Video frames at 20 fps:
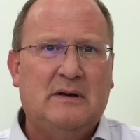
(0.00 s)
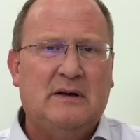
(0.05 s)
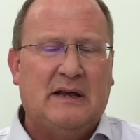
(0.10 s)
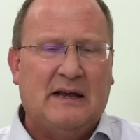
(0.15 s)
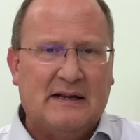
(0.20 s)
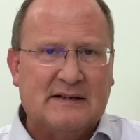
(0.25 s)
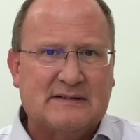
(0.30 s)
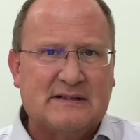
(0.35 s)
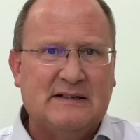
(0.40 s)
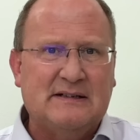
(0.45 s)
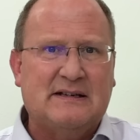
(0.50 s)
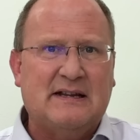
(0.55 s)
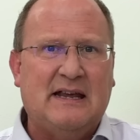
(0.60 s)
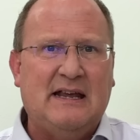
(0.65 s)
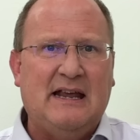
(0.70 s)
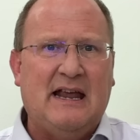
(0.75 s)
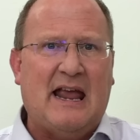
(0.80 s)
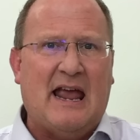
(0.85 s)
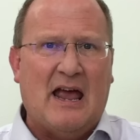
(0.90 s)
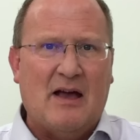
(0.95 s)
isn't
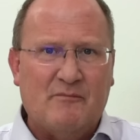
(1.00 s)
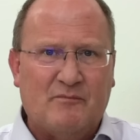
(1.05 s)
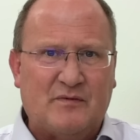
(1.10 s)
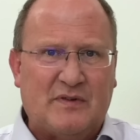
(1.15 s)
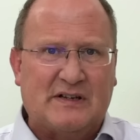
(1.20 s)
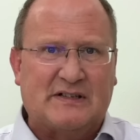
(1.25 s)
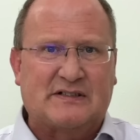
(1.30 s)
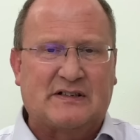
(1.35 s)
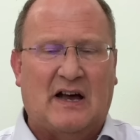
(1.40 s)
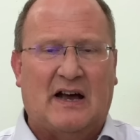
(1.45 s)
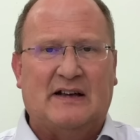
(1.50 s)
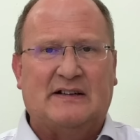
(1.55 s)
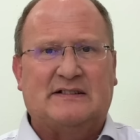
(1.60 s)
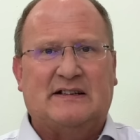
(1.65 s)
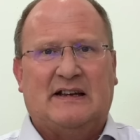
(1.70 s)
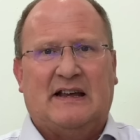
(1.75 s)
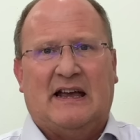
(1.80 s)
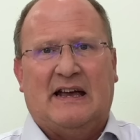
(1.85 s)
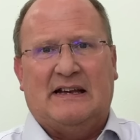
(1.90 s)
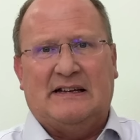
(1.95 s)
he
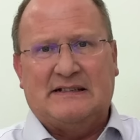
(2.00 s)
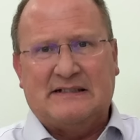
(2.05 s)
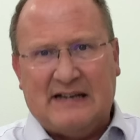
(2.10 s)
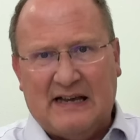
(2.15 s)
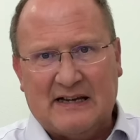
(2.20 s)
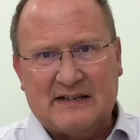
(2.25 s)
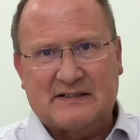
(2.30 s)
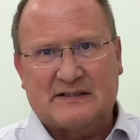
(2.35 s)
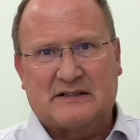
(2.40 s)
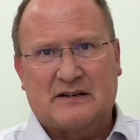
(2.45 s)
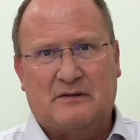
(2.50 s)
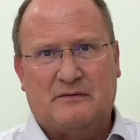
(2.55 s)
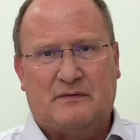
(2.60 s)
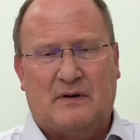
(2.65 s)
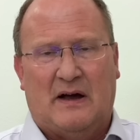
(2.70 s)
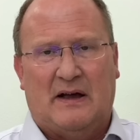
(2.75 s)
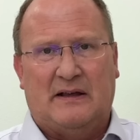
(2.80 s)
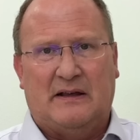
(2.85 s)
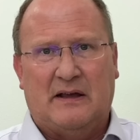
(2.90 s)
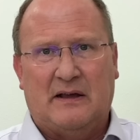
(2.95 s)
emphasizing and
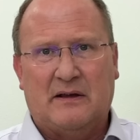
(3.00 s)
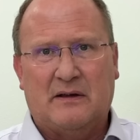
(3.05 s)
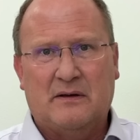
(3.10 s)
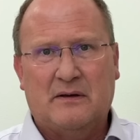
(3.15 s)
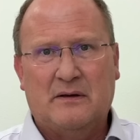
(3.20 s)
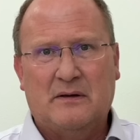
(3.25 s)
testifying